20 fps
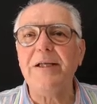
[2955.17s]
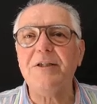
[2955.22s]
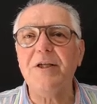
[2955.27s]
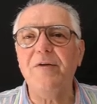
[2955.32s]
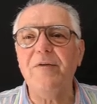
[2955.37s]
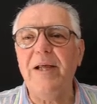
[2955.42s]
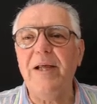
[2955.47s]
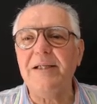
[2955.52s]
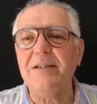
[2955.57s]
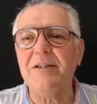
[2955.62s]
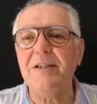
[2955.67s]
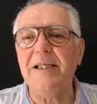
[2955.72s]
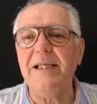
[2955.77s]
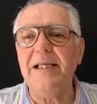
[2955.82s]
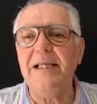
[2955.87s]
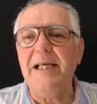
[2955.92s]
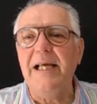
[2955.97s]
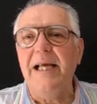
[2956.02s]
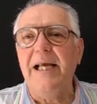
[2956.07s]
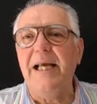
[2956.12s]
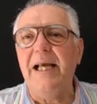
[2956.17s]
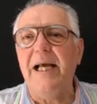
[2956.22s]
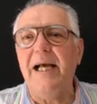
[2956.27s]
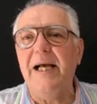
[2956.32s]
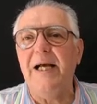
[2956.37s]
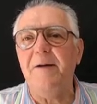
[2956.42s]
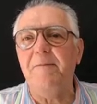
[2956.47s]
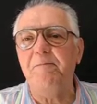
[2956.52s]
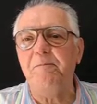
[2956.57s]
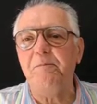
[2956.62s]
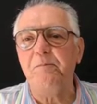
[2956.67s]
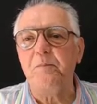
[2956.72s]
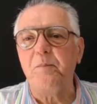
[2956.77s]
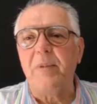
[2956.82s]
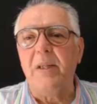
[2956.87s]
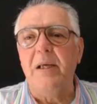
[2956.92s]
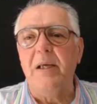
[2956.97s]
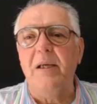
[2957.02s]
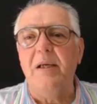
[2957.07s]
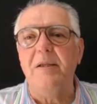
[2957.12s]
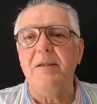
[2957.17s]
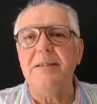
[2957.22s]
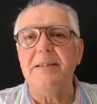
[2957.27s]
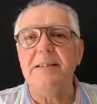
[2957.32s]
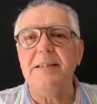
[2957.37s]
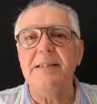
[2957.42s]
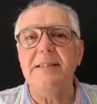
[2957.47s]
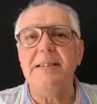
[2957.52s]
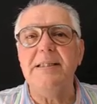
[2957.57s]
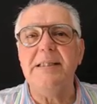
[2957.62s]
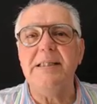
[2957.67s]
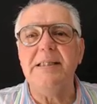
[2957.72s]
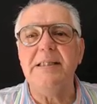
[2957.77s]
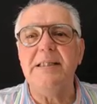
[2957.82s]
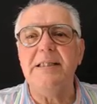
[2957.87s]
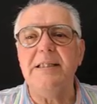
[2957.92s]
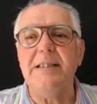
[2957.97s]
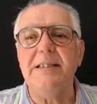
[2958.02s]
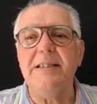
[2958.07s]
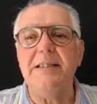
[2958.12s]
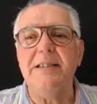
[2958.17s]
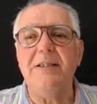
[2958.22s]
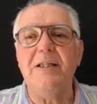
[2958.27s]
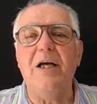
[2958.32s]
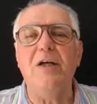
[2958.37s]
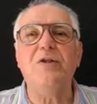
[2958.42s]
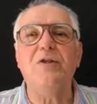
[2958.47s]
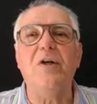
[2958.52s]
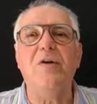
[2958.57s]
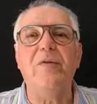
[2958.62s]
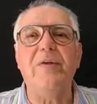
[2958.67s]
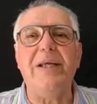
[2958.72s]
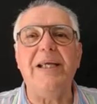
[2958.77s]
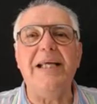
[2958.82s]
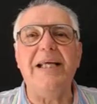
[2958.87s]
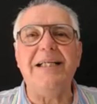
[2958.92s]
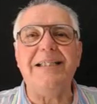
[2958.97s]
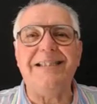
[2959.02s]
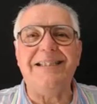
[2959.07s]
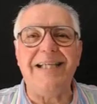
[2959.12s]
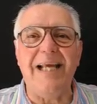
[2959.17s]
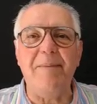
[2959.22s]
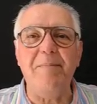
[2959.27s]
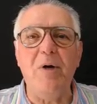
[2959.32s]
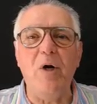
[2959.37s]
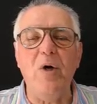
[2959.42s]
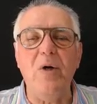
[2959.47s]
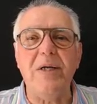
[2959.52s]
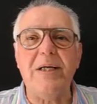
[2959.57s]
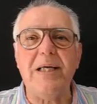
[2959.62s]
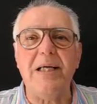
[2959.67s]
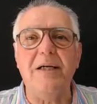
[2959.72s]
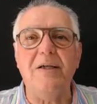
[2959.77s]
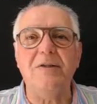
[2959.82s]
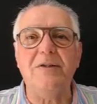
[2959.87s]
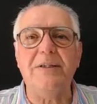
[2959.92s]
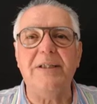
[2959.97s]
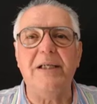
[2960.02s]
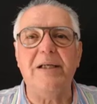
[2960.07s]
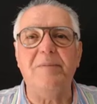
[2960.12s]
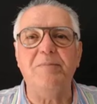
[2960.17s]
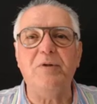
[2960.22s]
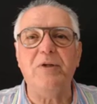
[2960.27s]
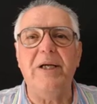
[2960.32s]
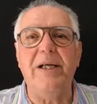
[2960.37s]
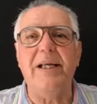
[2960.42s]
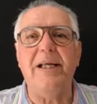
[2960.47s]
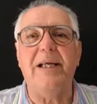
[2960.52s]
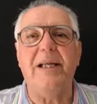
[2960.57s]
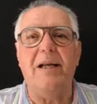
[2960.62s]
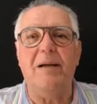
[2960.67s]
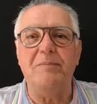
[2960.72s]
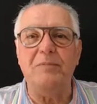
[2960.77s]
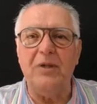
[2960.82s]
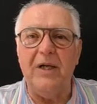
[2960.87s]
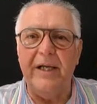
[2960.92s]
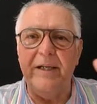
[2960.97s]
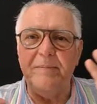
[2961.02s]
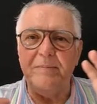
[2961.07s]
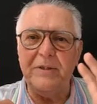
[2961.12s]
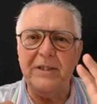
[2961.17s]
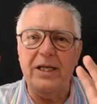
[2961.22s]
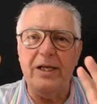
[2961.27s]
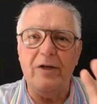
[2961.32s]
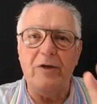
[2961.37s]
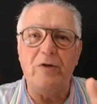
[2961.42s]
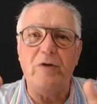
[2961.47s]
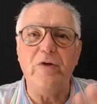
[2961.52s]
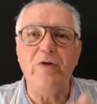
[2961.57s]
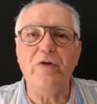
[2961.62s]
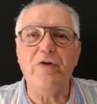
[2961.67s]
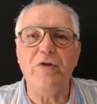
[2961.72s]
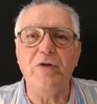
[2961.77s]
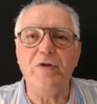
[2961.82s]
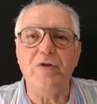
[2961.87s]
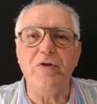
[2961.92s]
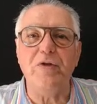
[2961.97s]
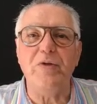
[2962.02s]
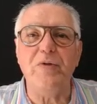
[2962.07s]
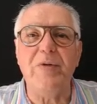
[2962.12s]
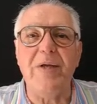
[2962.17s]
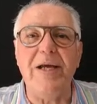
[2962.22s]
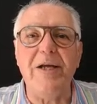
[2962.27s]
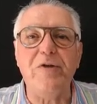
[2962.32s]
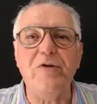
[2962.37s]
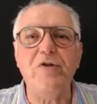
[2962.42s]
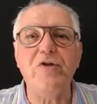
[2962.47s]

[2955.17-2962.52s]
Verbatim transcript: so that's the um, those are the demo accounts that I'm trading, and I'm, I'm saying you should do that